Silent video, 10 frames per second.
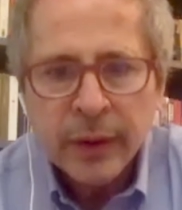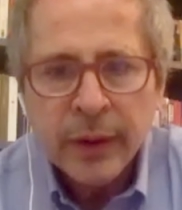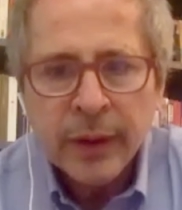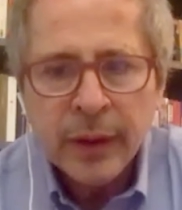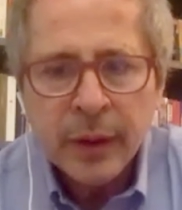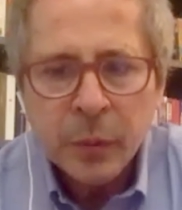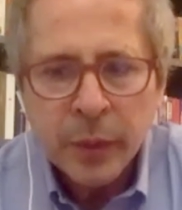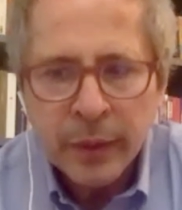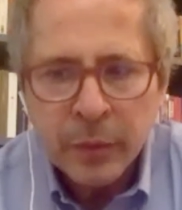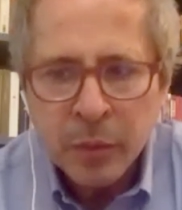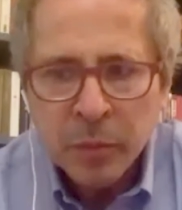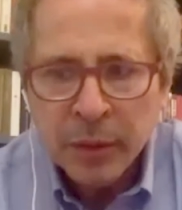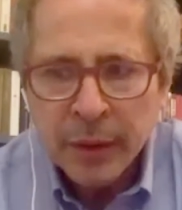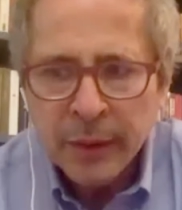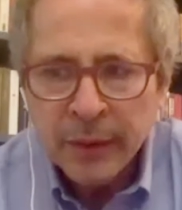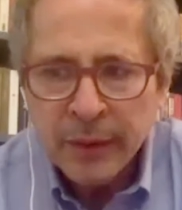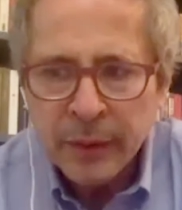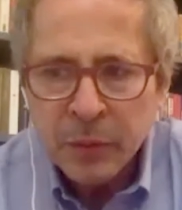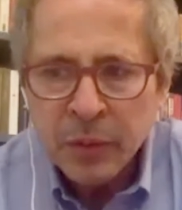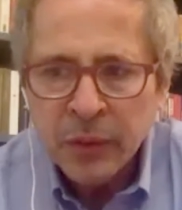with mobilizing the
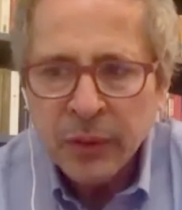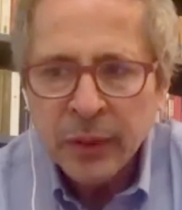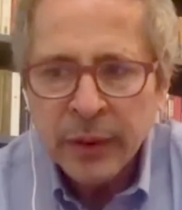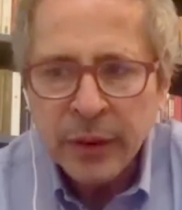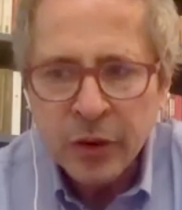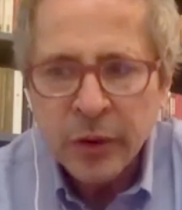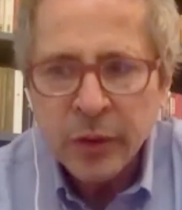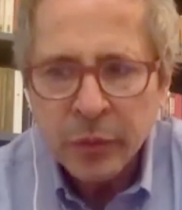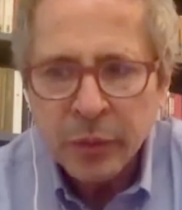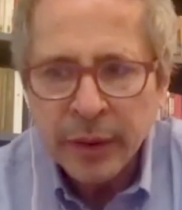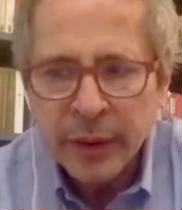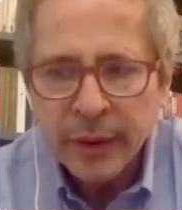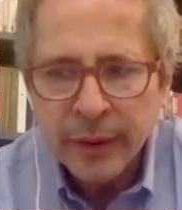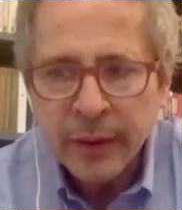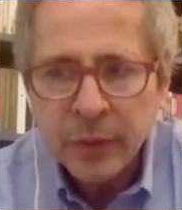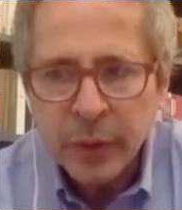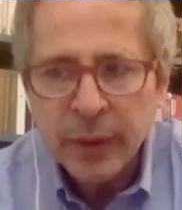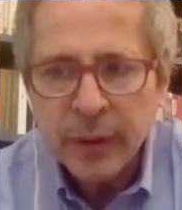most ingenious mind as well,